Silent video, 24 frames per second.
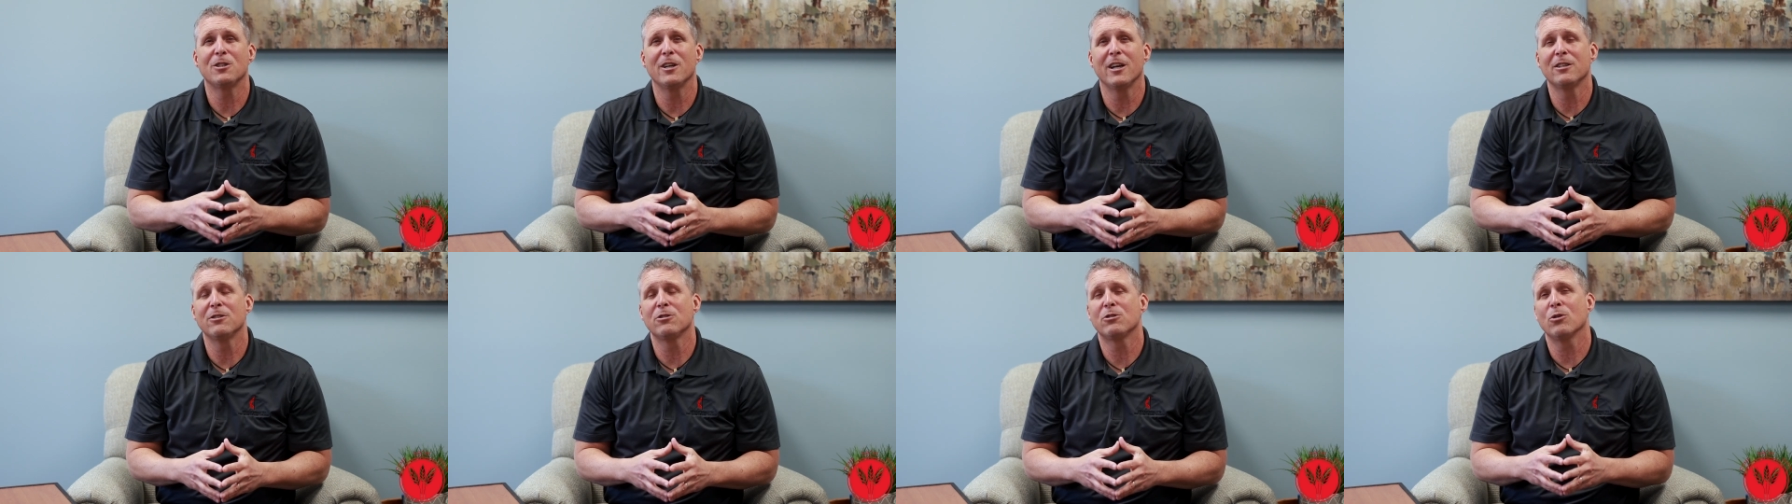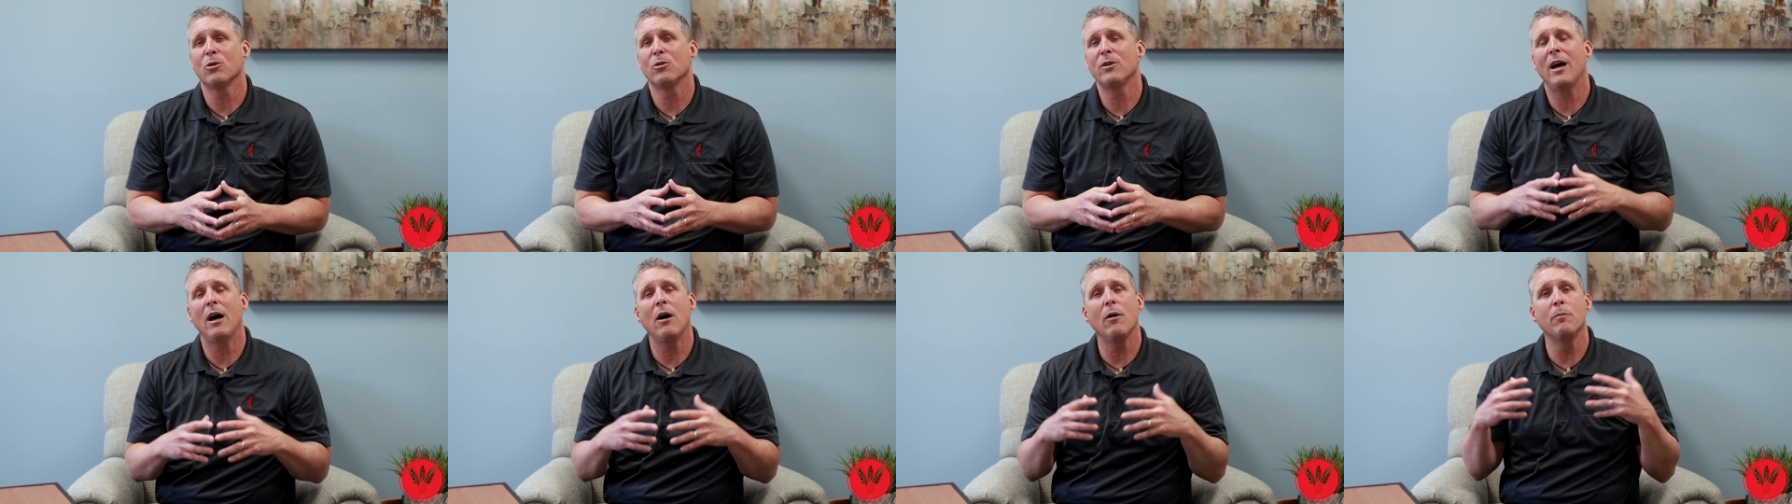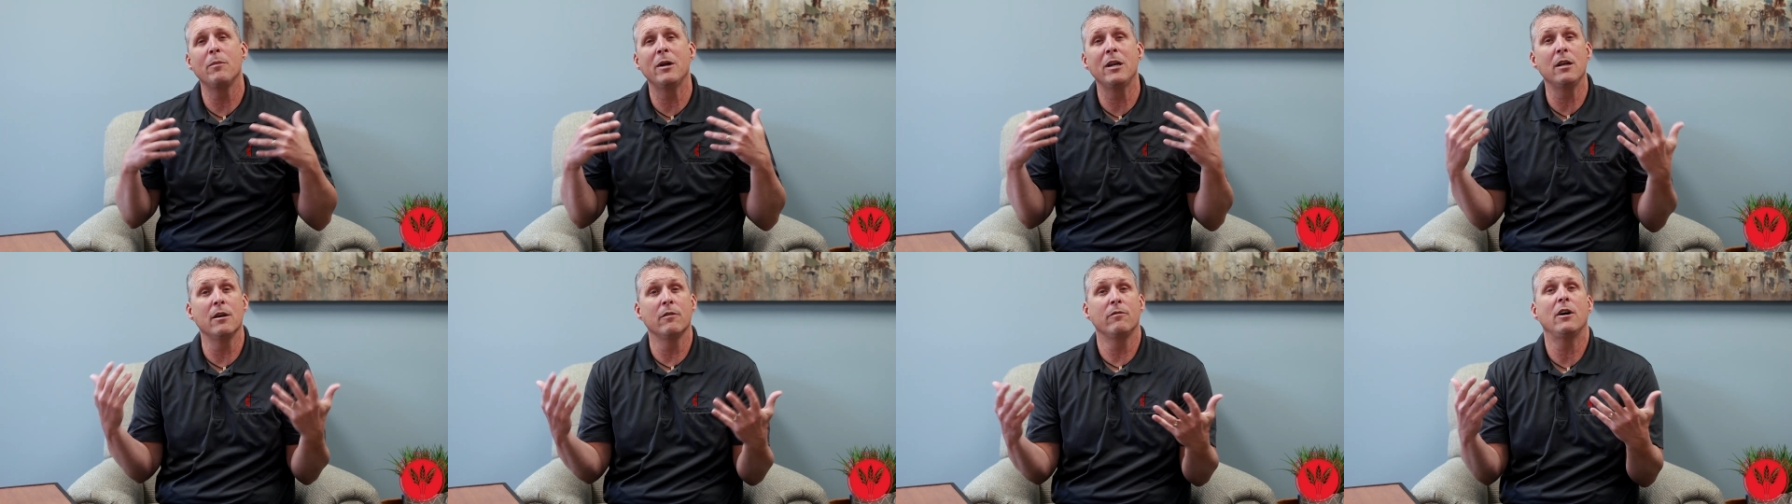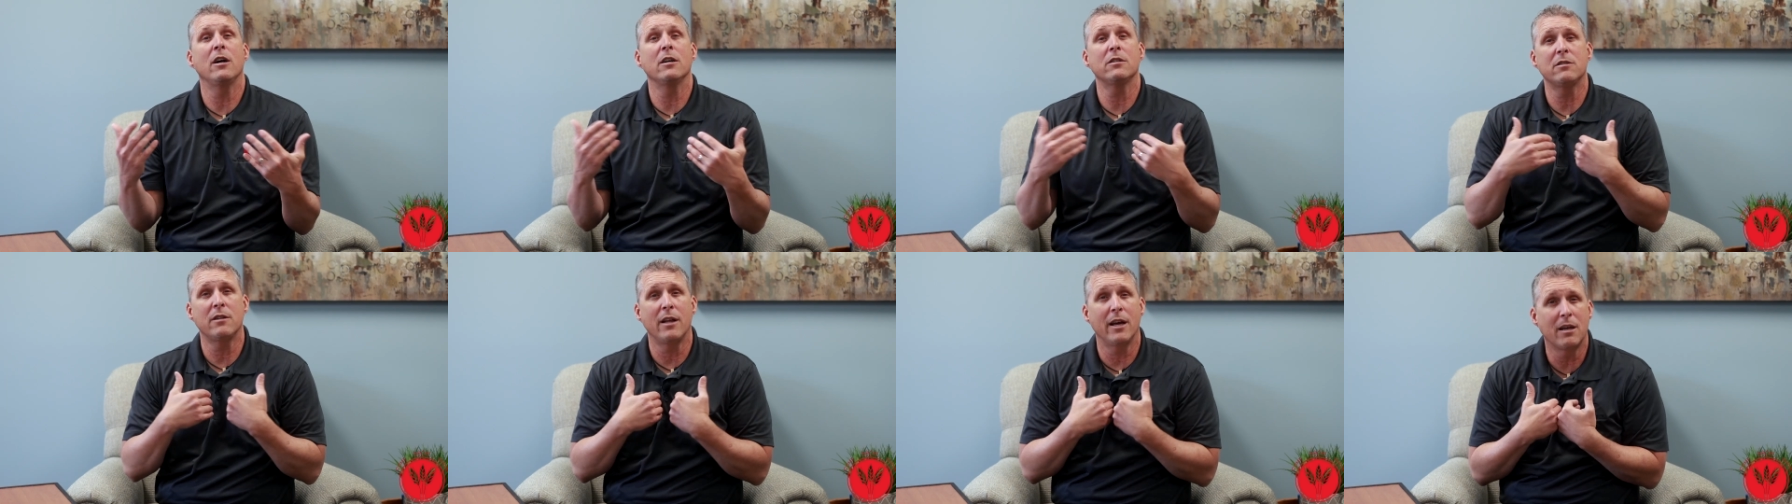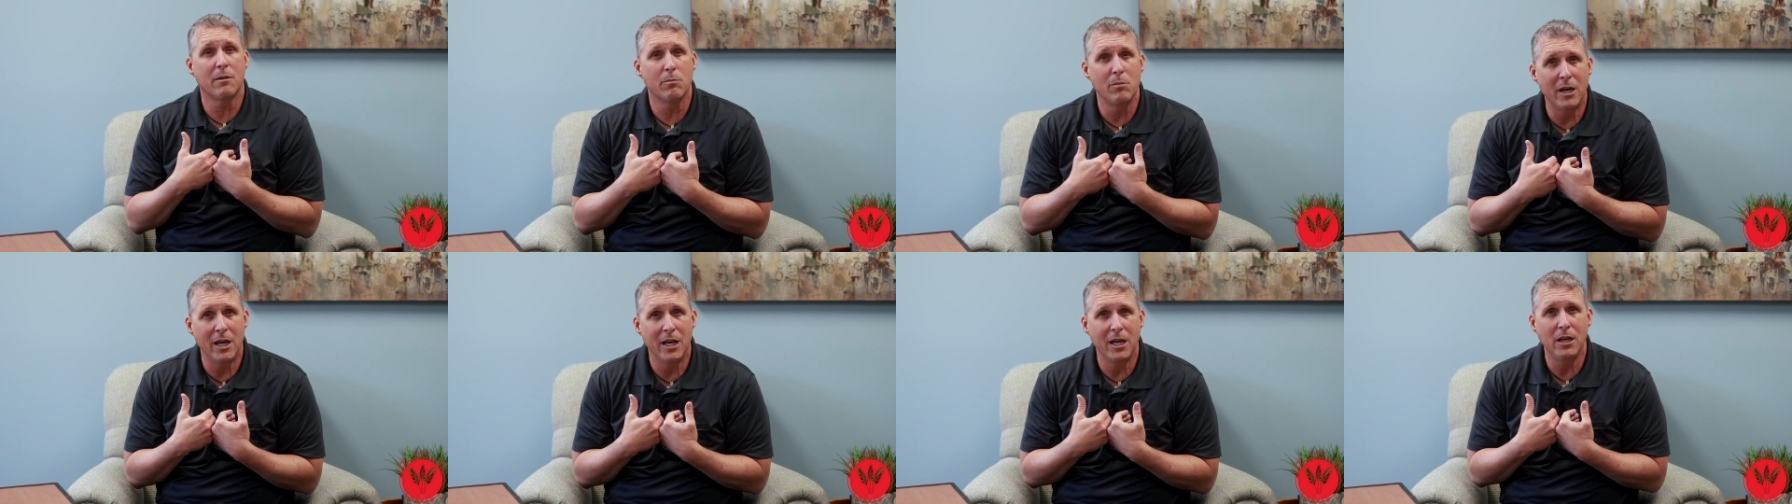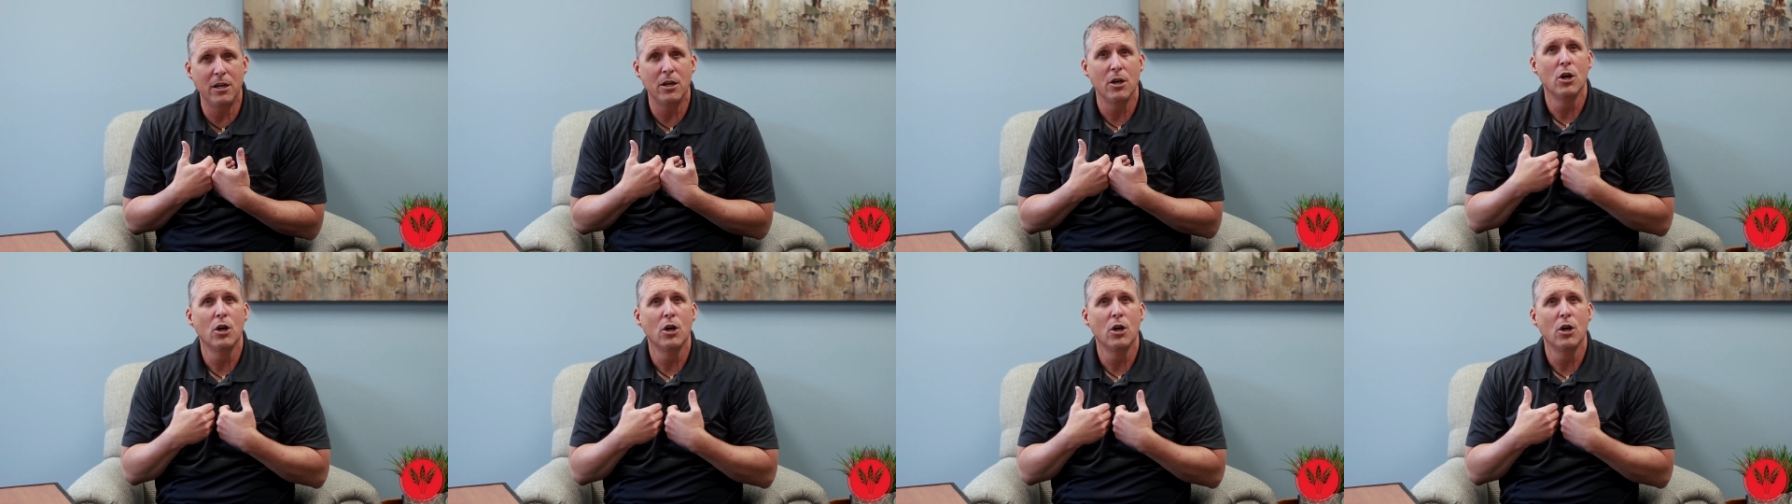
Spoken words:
And so now many of us, like me,